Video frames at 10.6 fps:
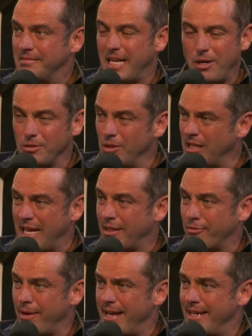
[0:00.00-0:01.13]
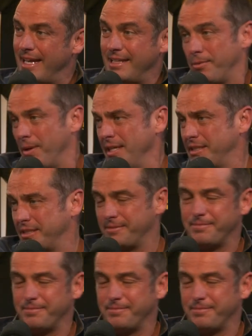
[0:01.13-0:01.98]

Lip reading: They don't look like a threat, and it was.